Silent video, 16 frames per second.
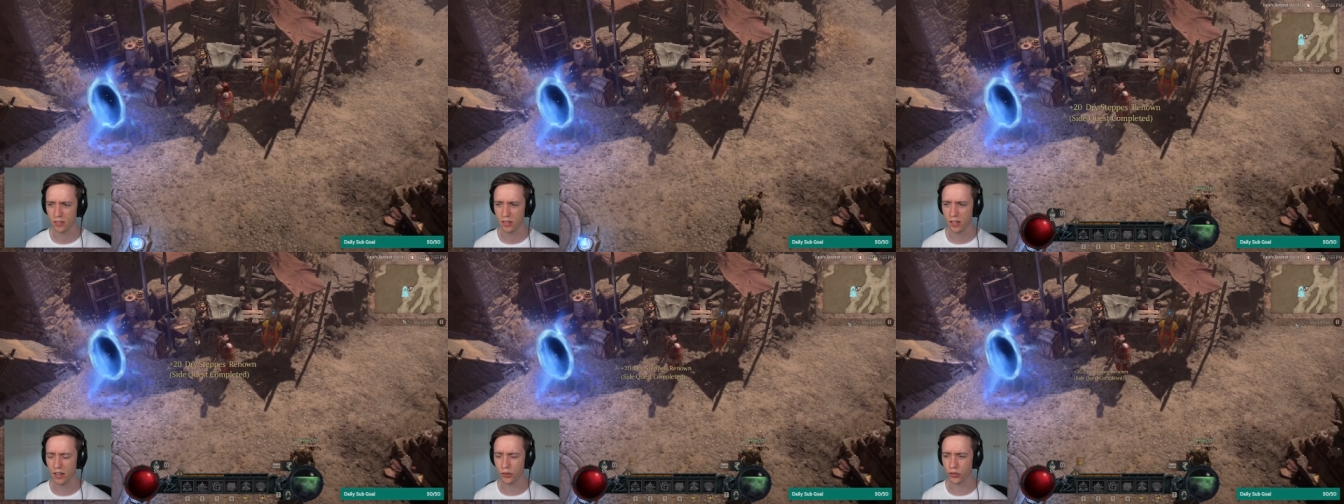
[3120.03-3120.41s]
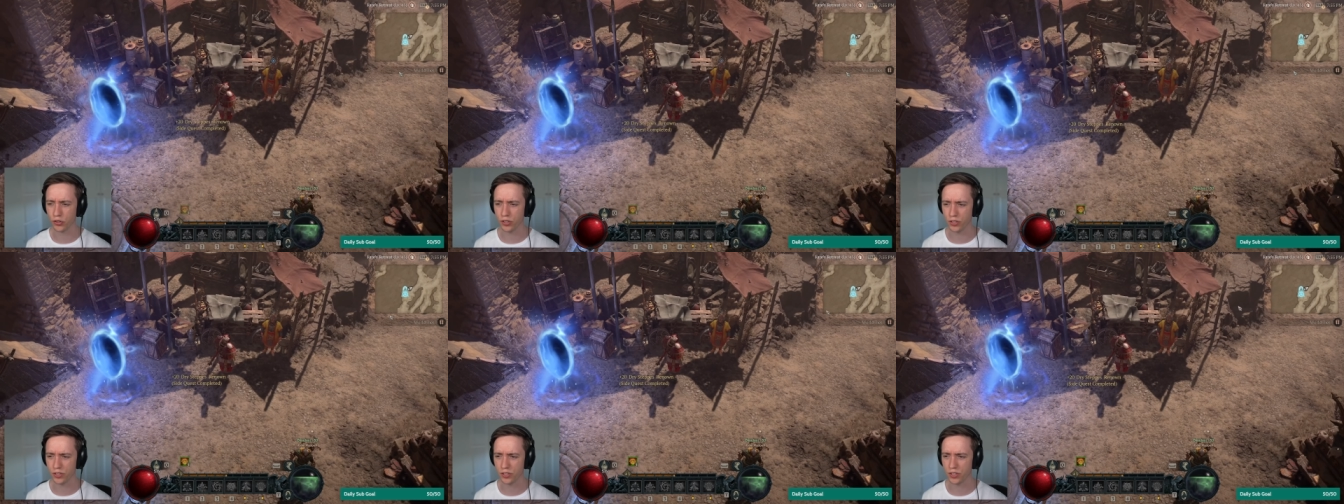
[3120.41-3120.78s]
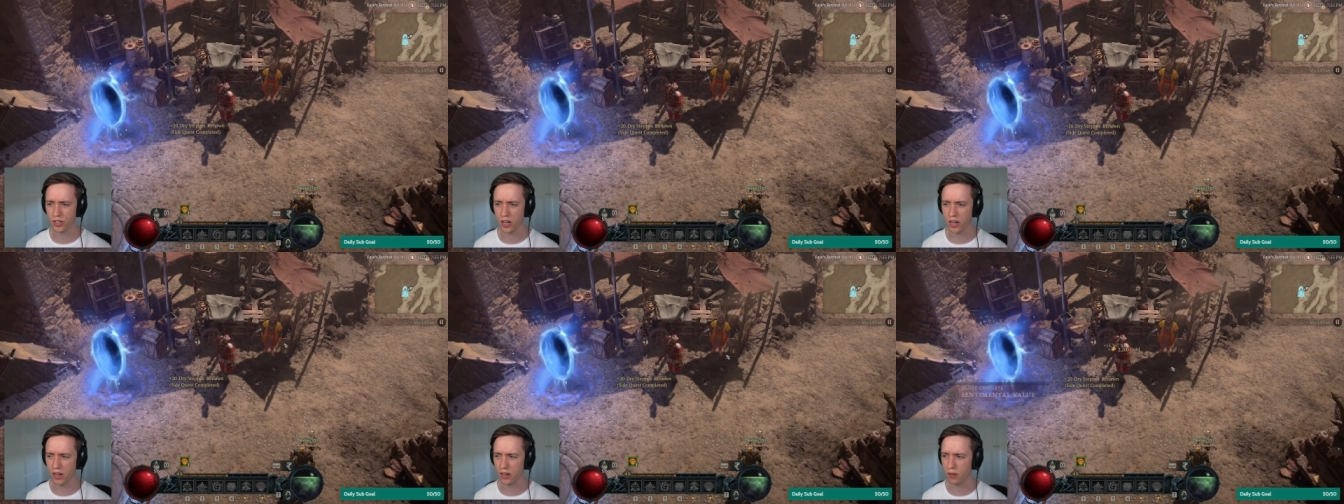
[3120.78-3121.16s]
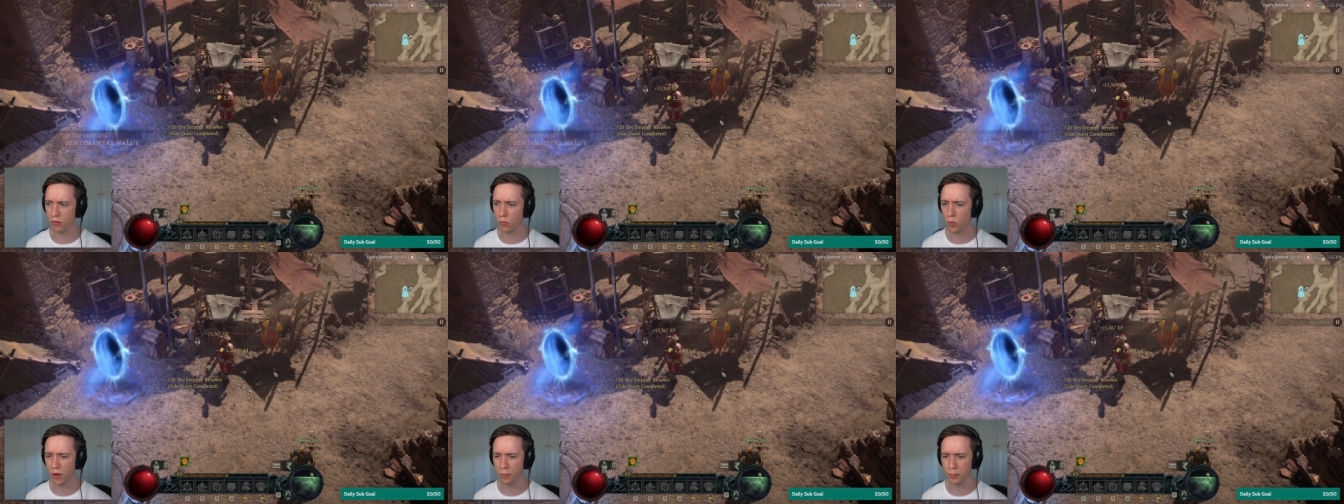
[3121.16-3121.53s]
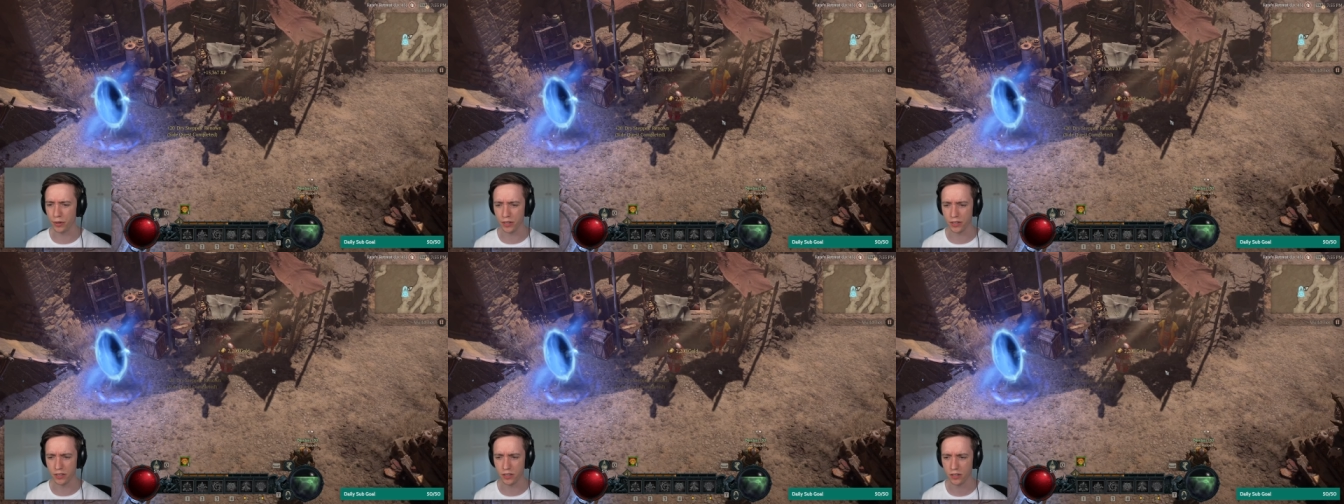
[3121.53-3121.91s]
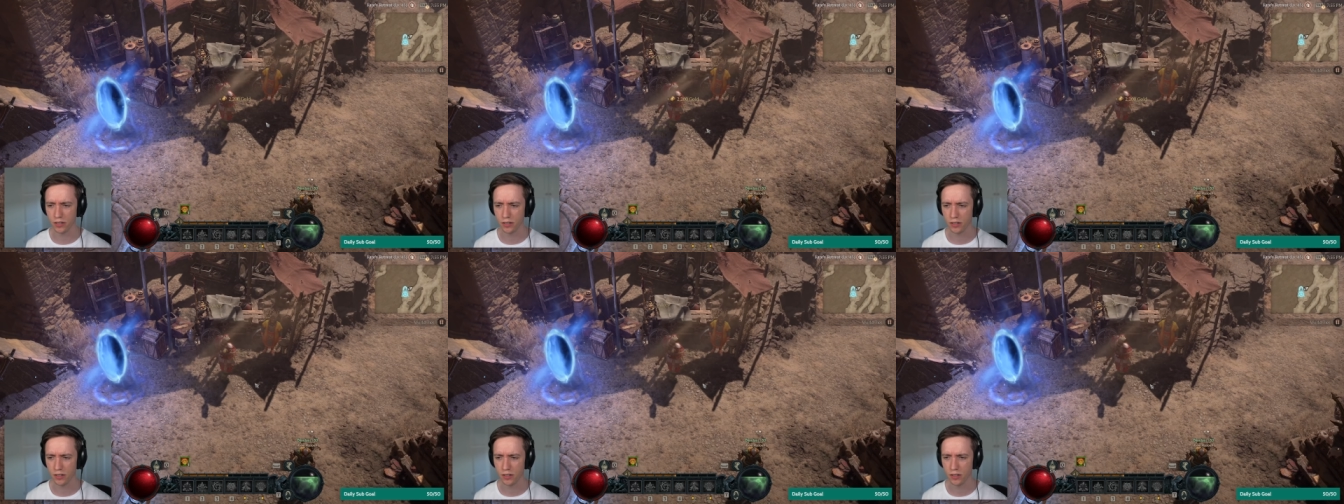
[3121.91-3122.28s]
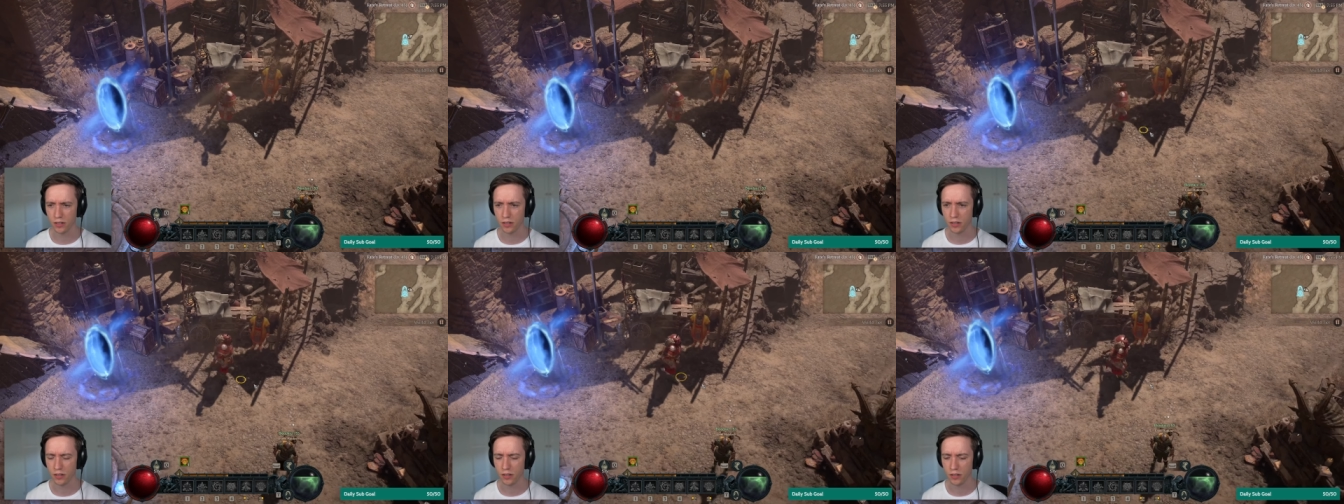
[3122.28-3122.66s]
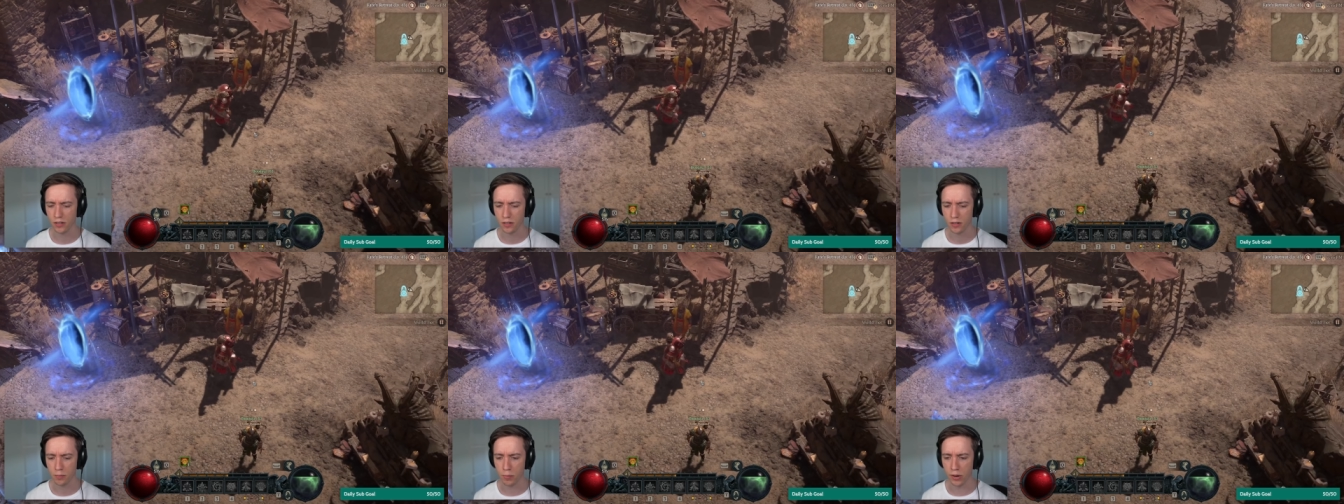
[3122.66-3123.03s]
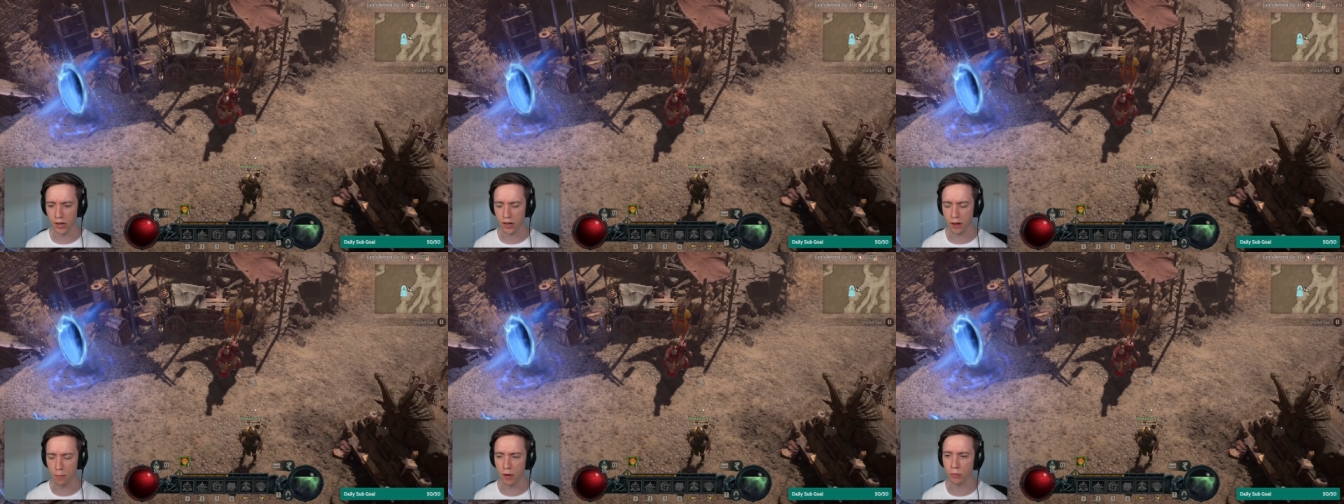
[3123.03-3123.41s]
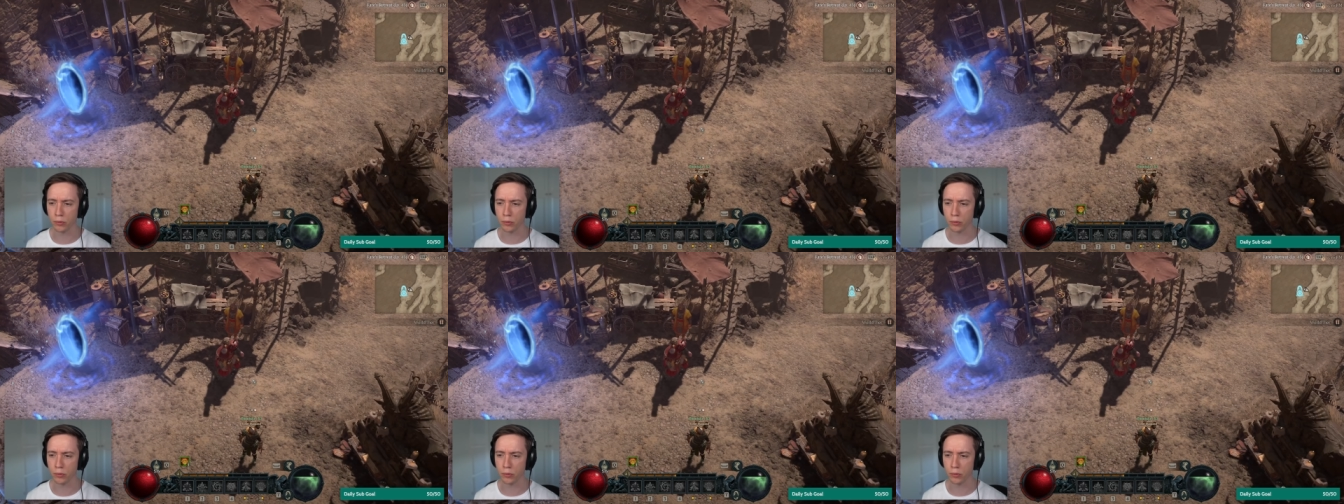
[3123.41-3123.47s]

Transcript: I don't trust this guy one bit. But I got my